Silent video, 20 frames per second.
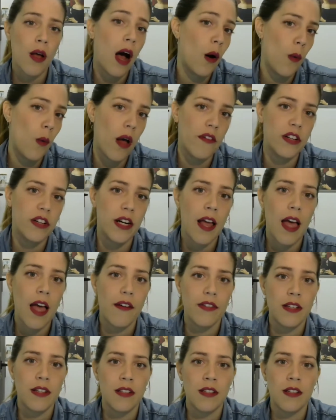however,
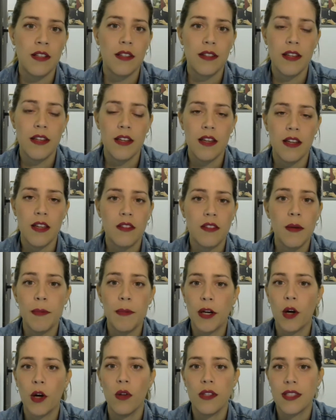having the
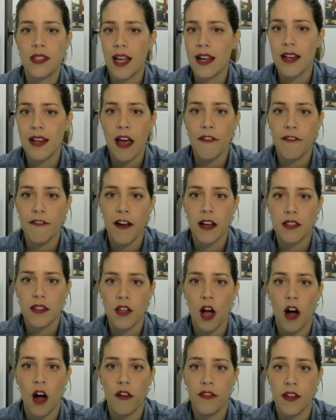typical side effects
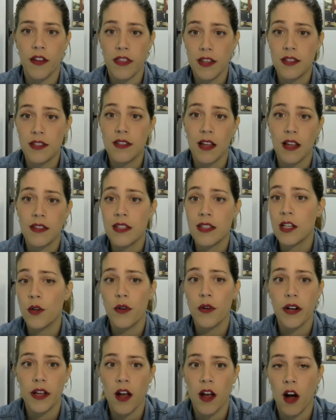of this
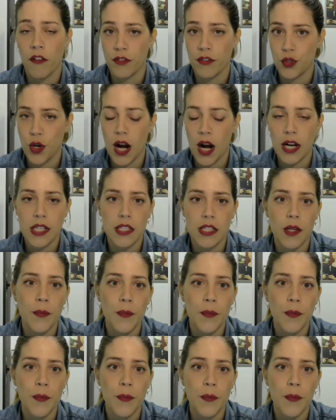category of drugs.